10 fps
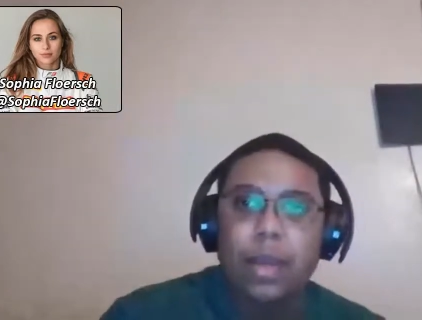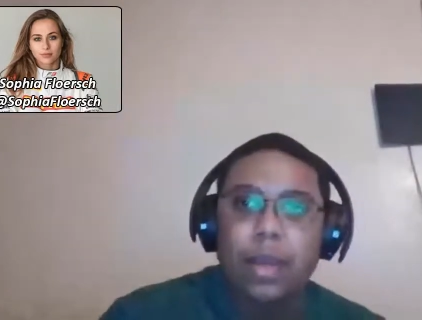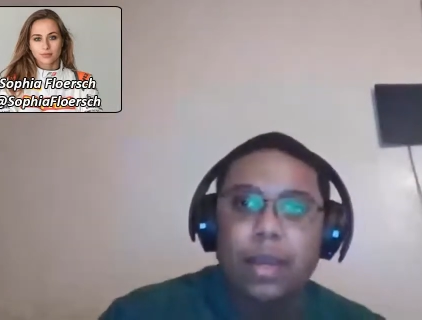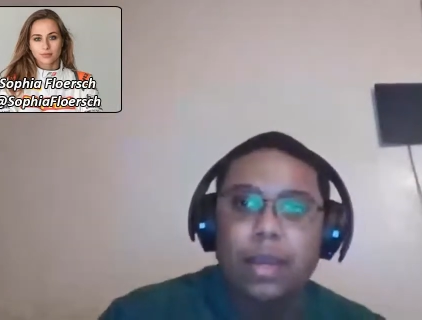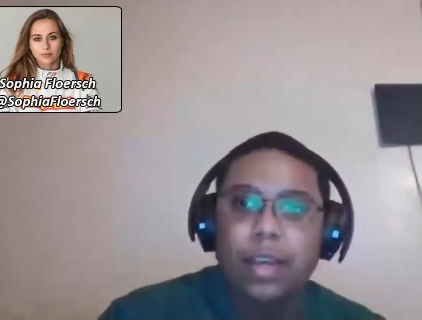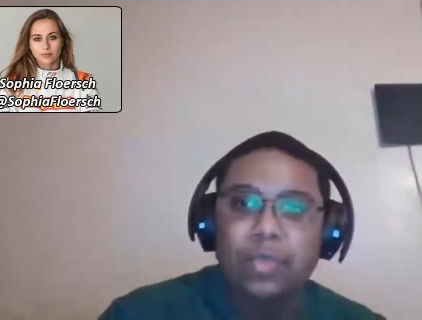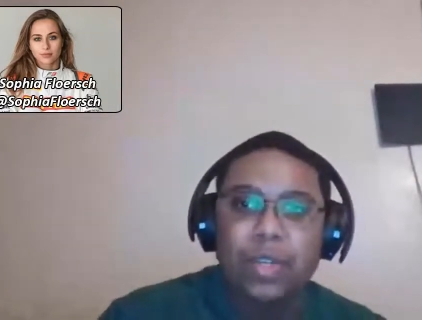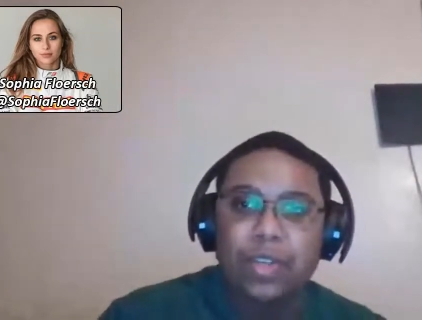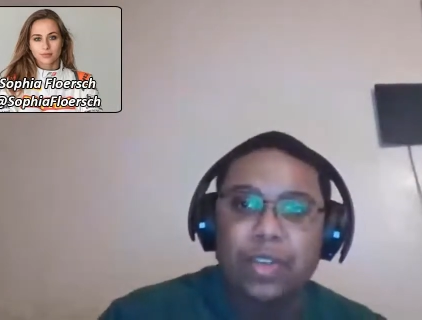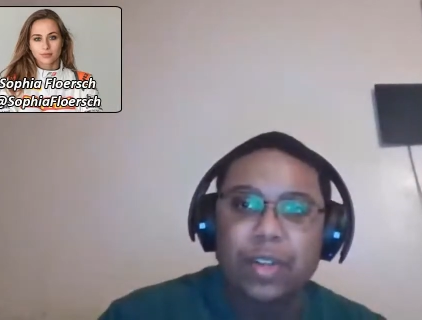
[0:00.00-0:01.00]
Speaker 1: And yes,
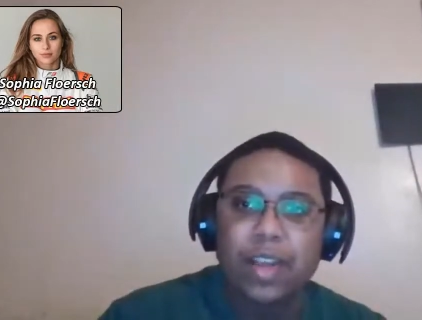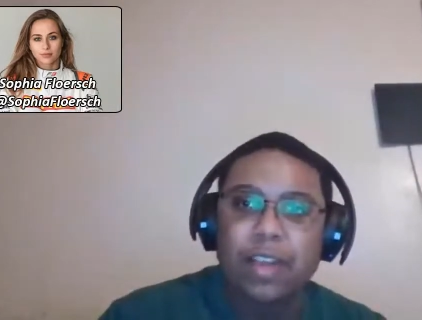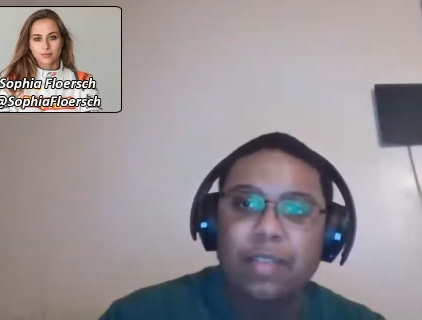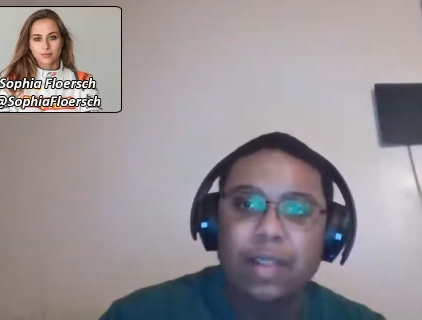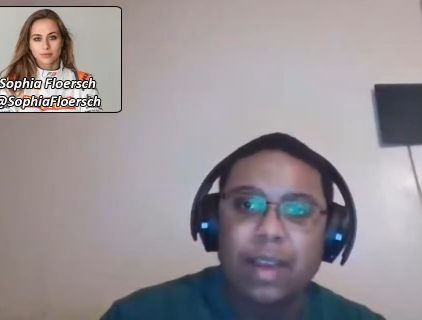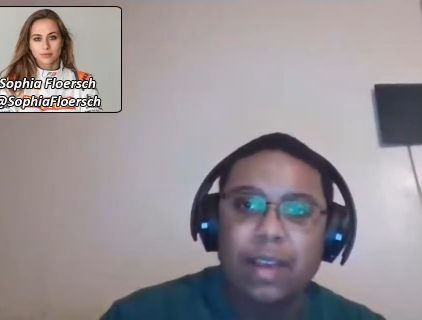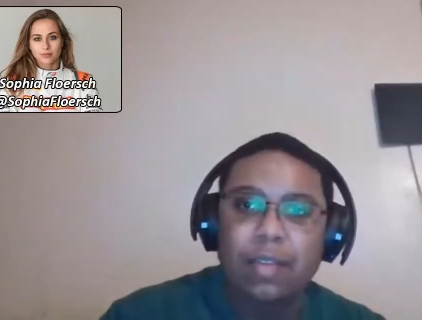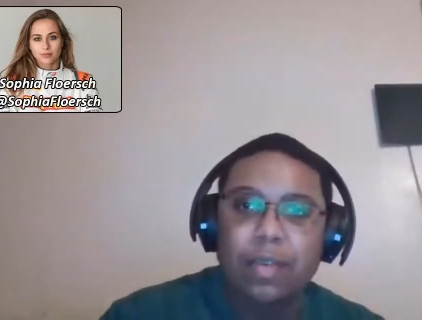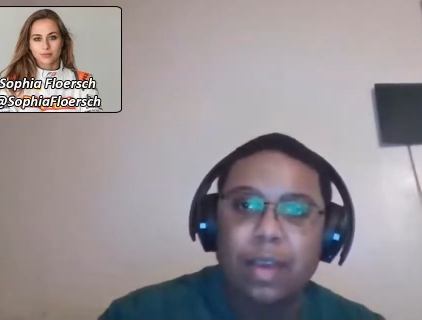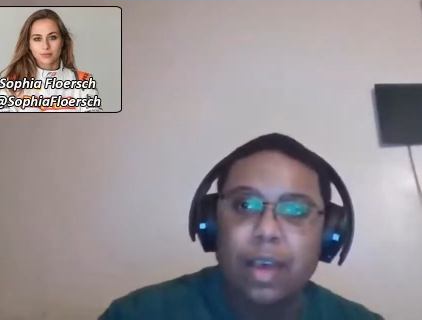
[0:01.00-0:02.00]
we certainly have a lot
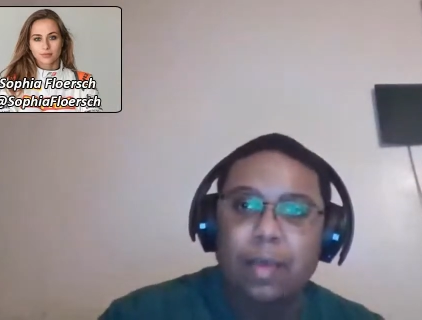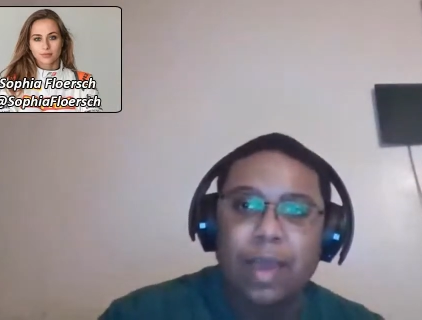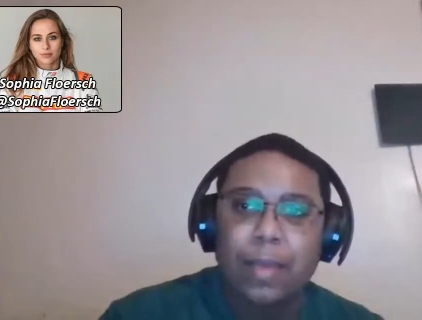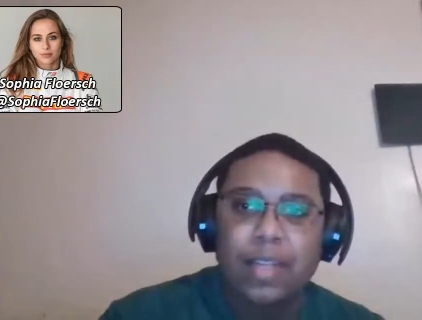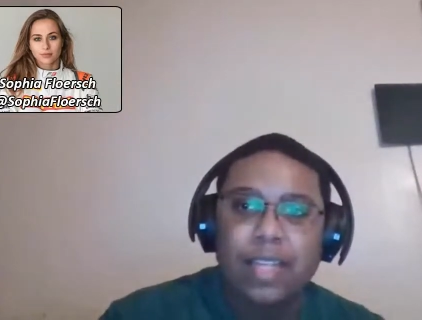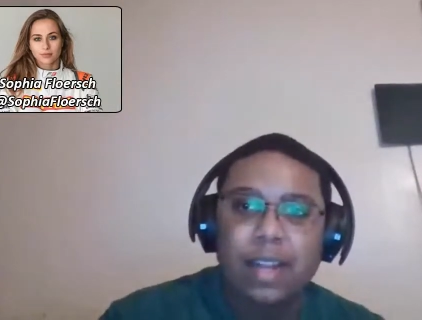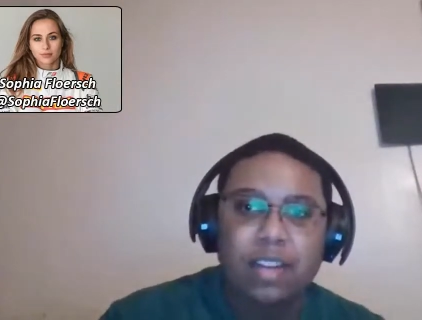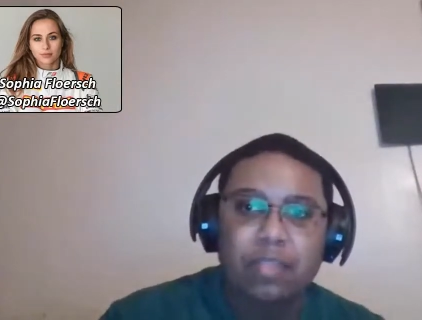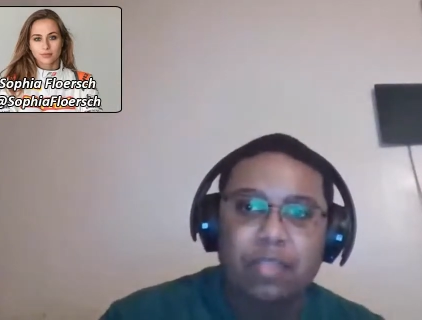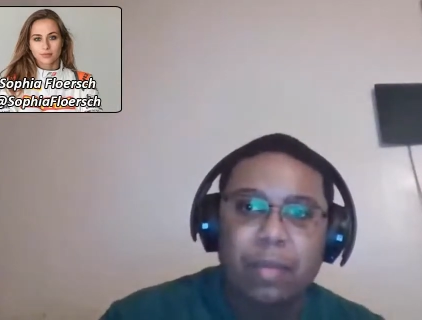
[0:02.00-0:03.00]
of upcoming
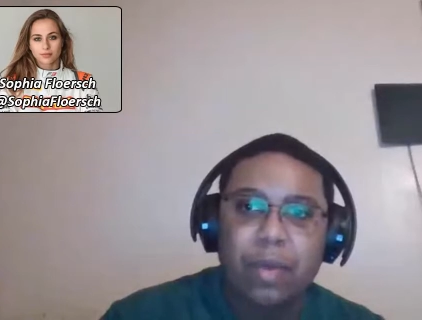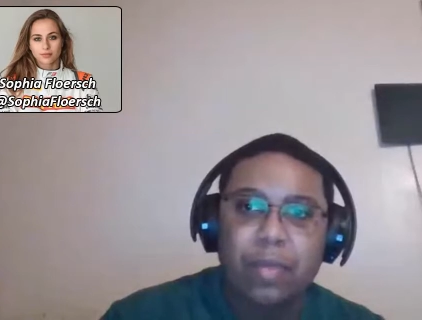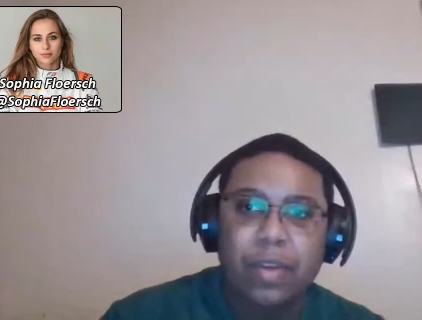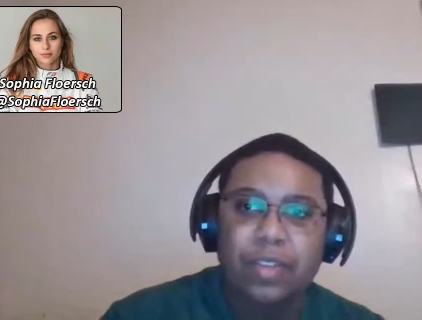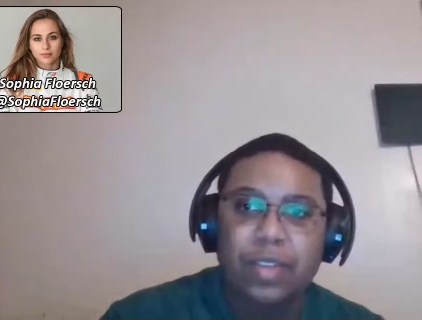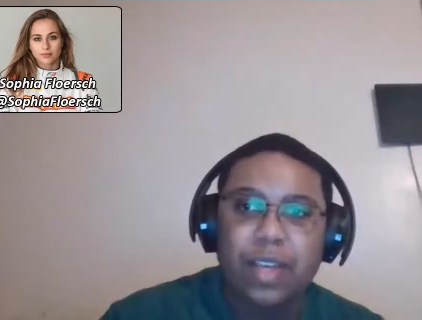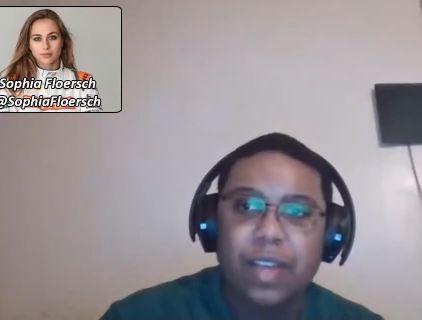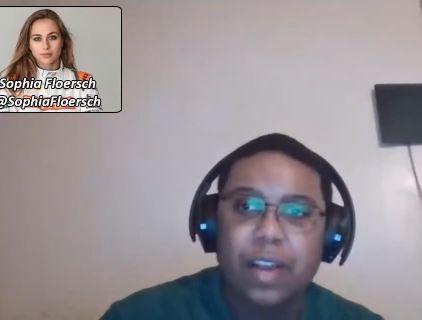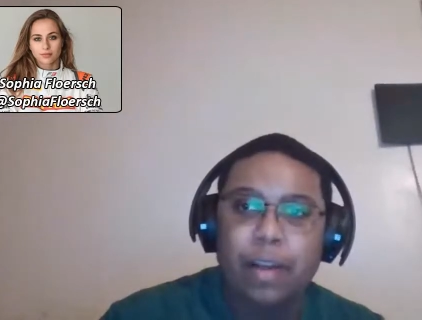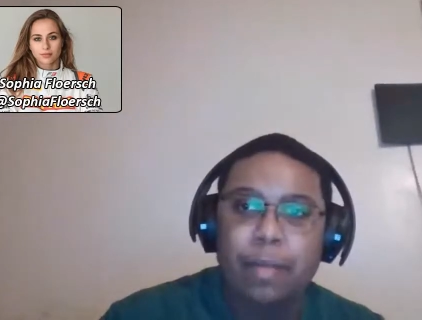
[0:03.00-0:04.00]
talented female racers
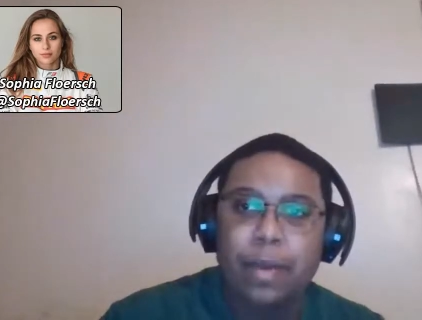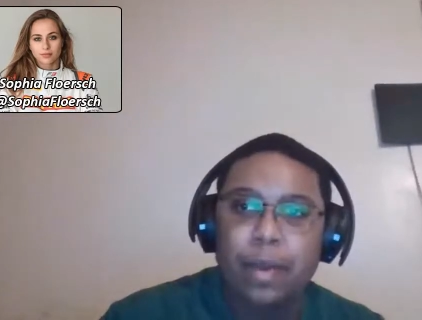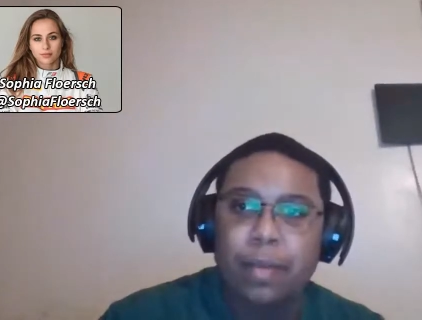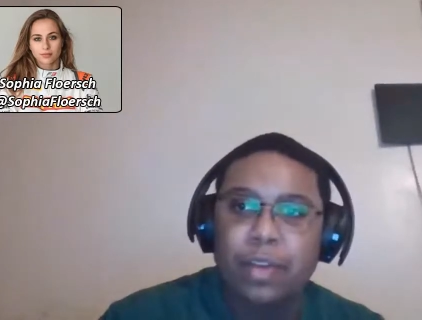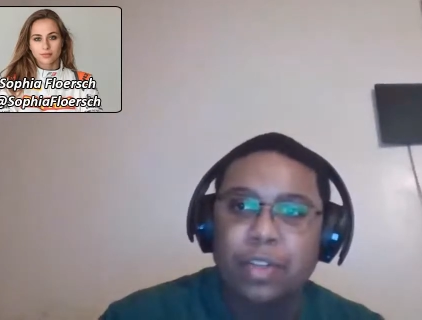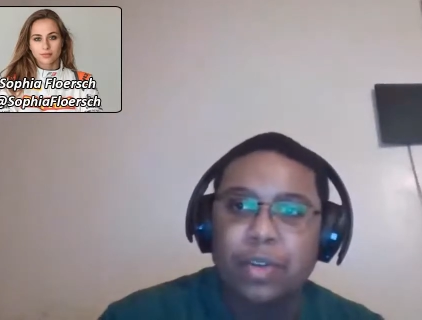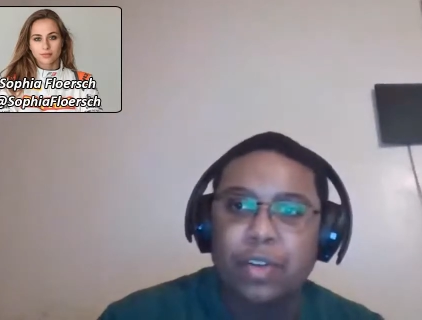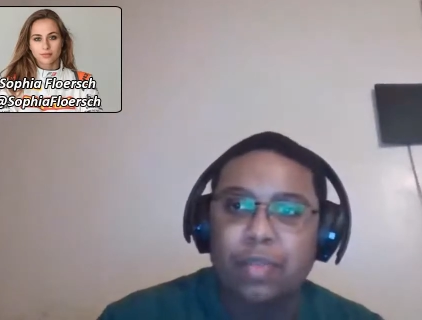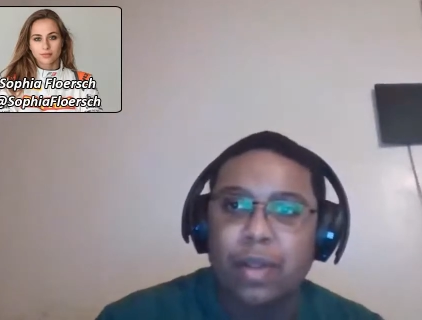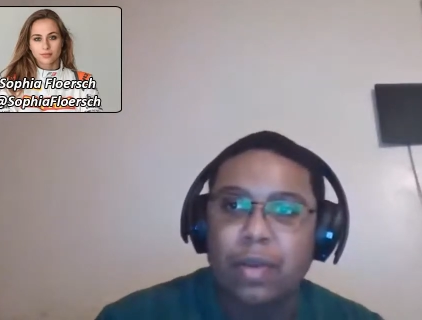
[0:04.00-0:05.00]
out there, and be and be sure
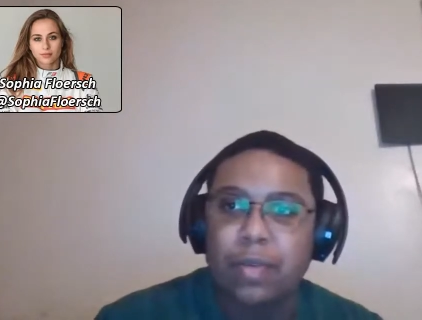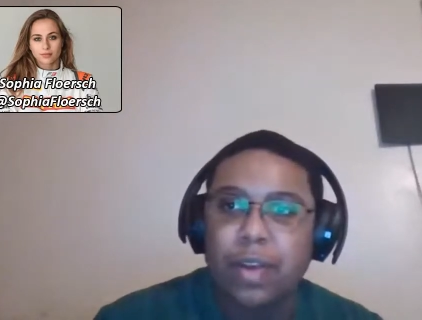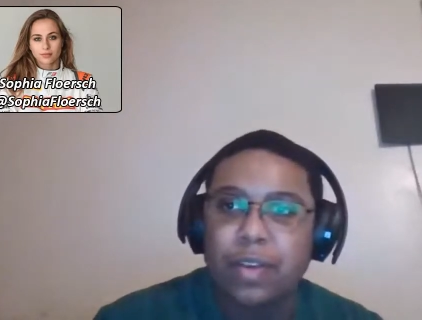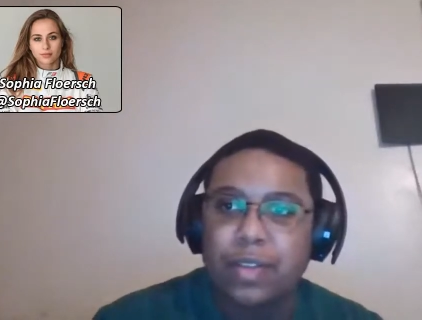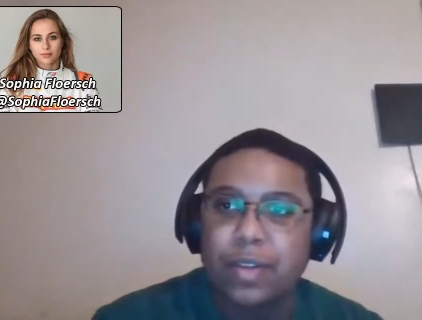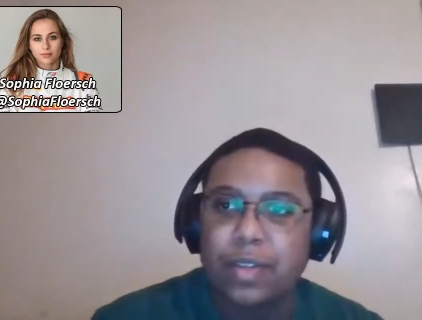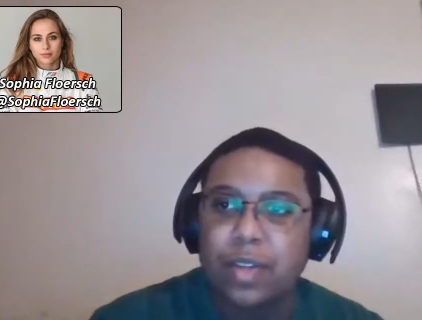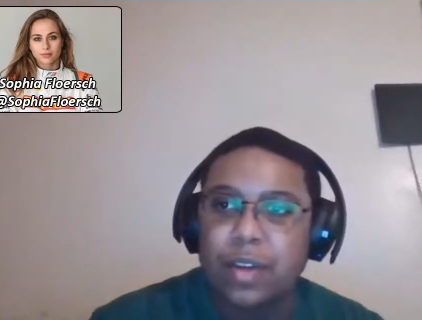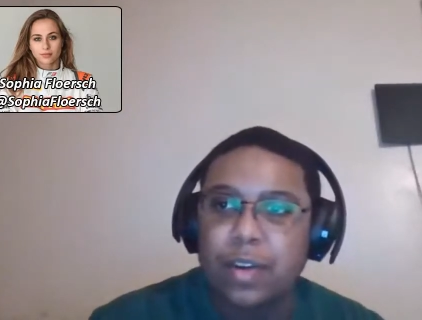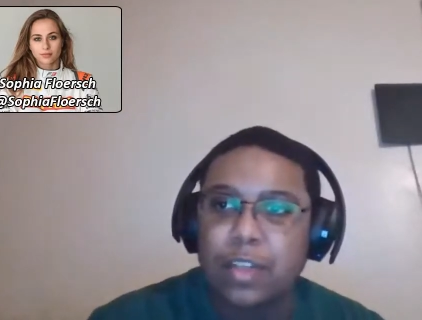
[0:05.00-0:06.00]
to follow racers,
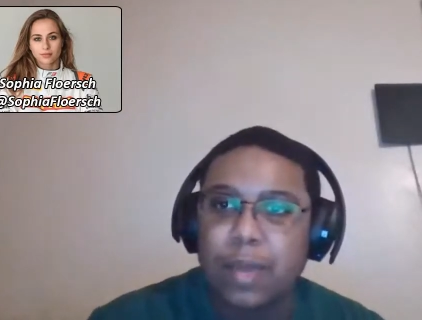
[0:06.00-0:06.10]
the girls